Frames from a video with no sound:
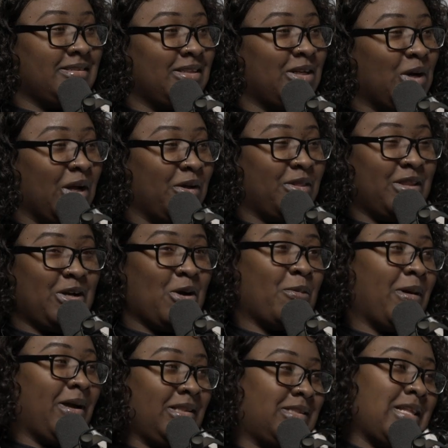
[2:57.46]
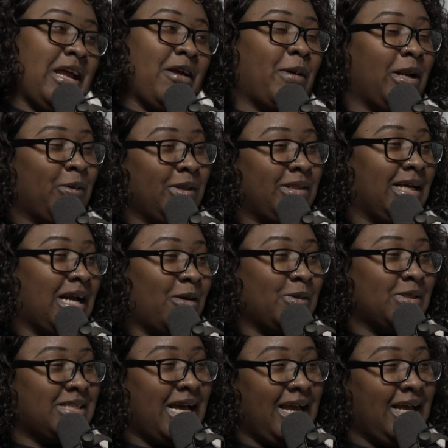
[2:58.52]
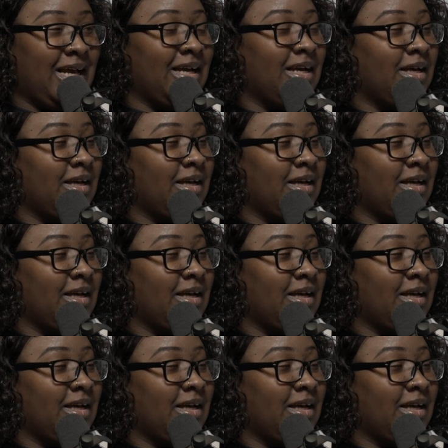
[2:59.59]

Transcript: you know then nobody, everybody would think I was tight.